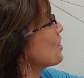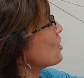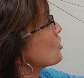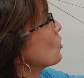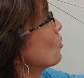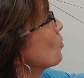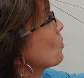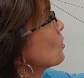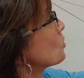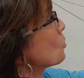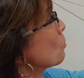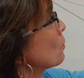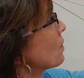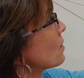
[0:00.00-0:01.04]
So this
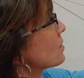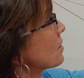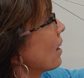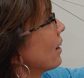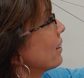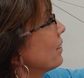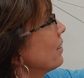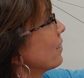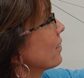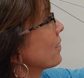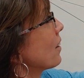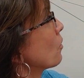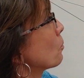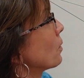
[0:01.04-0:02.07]
would be the side here,
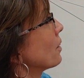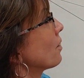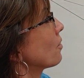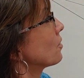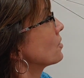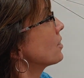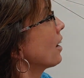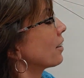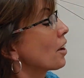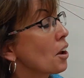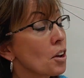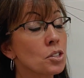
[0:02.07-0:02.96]
and that would be another side.